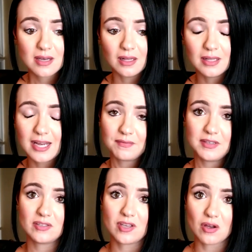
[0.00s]
a lot of
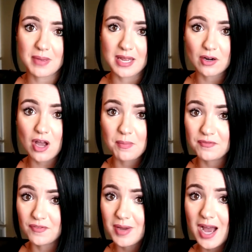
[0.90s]
these young men are
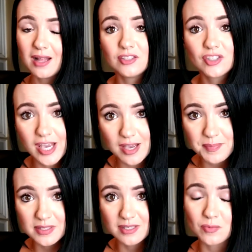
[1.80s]
coming from college
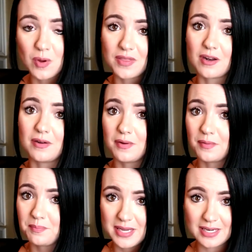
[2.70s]
campuses where they're
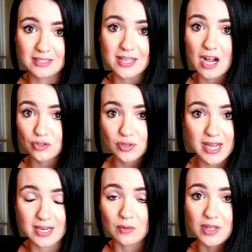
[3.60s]
being
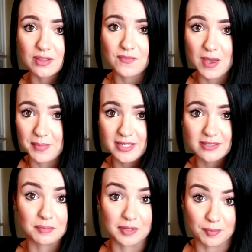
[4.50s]
indoctrinated with
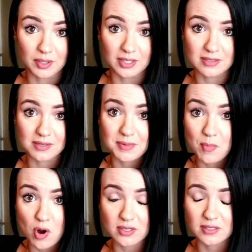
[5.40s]
feminism, liberalism,
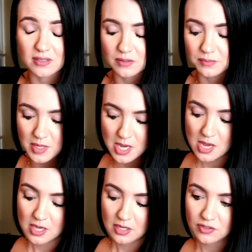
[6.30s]
and Marxism.
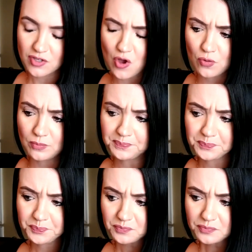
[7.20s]
So,
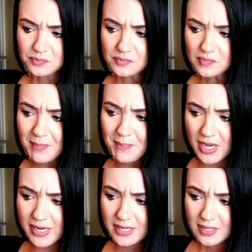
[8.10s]

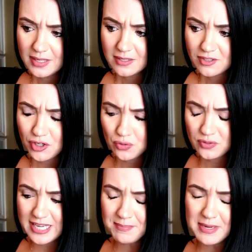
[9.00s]
but to
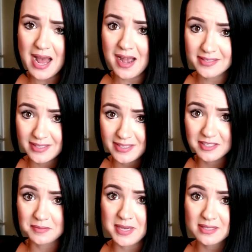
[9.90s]
demonize and
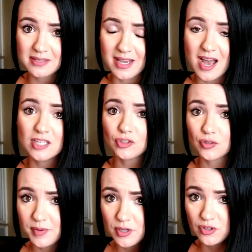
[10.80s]
dismiss the
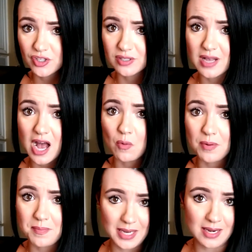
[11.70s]
contributions
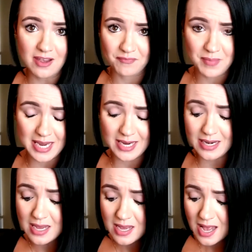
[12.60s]
our men have
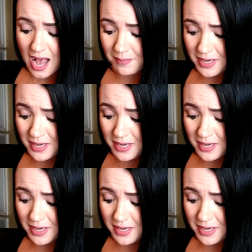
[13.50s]
made, I